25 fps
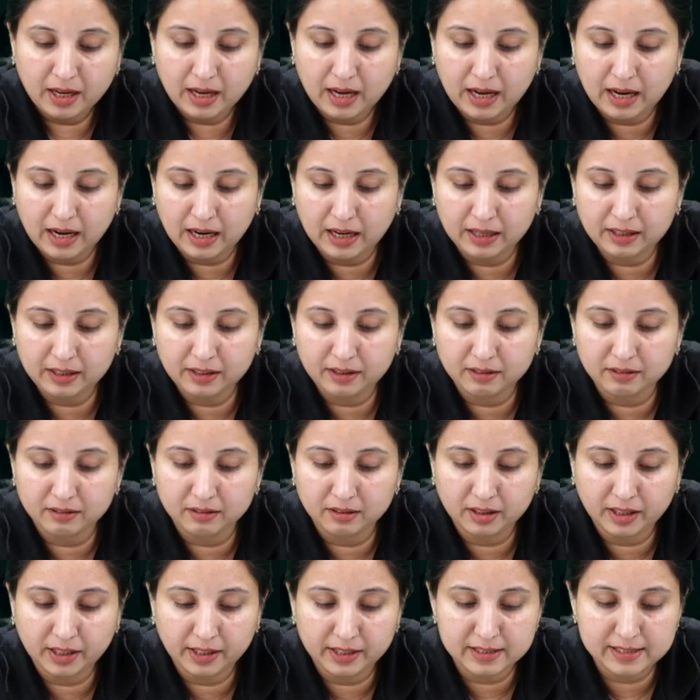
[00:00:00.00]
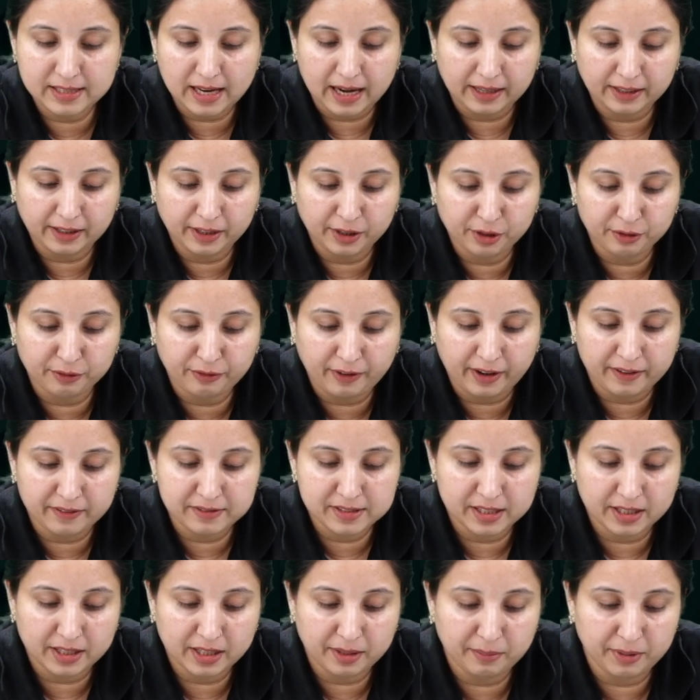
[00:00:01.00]
and it is added to 5
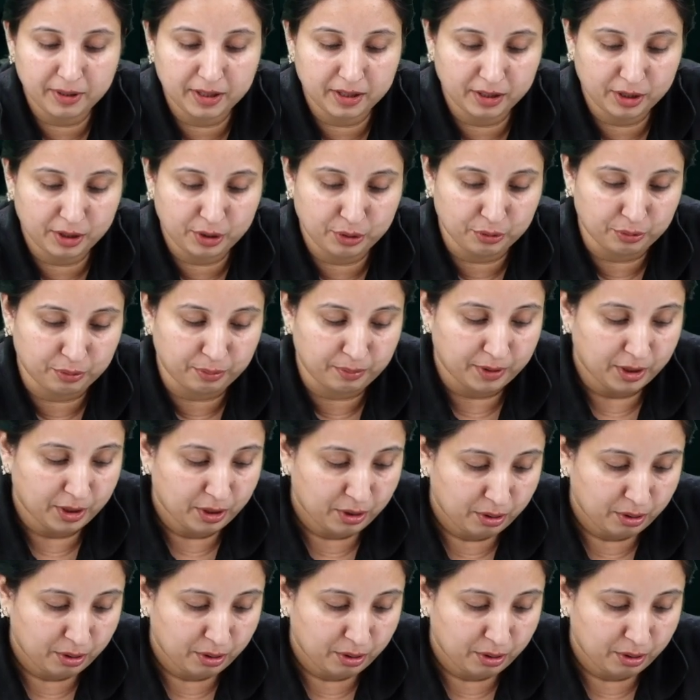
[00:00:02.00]
centimeter cube.